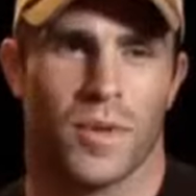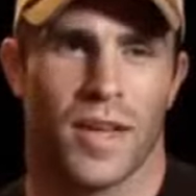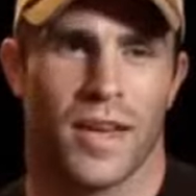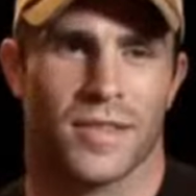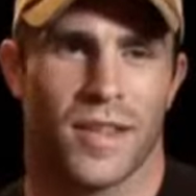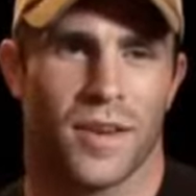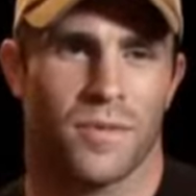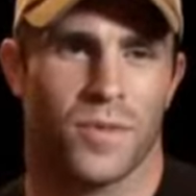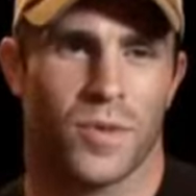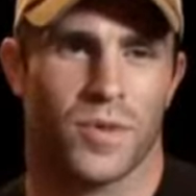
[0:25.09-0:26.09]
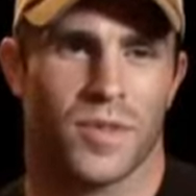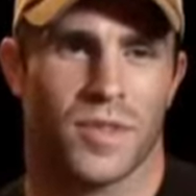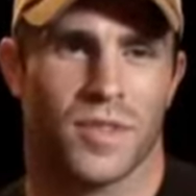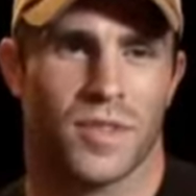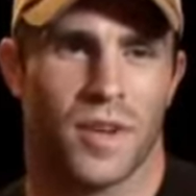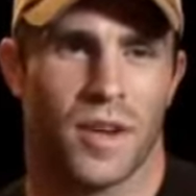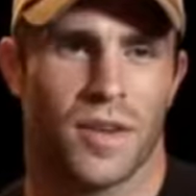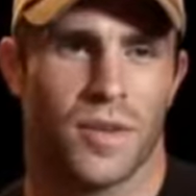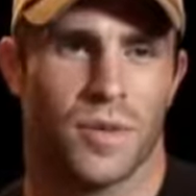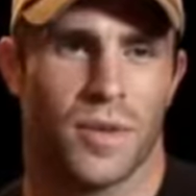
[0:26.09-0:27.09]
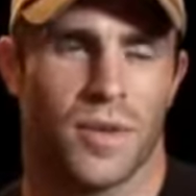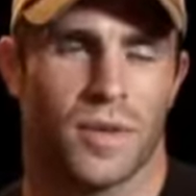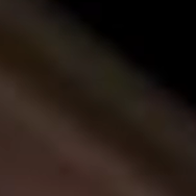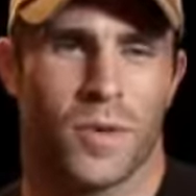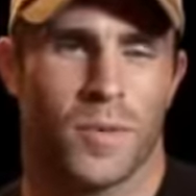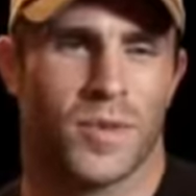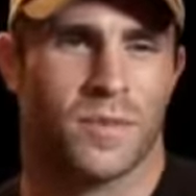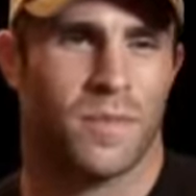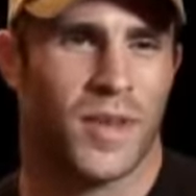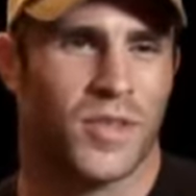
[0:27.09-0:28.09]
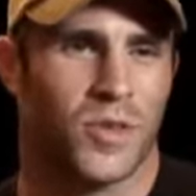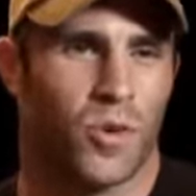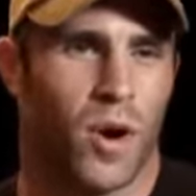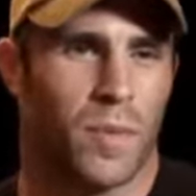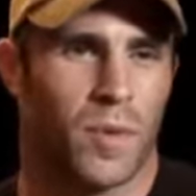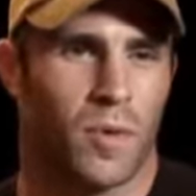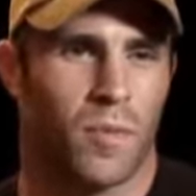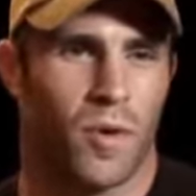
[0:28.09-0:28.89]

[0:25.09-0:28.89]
really has a lot of influences on you and almost makes you grow up a little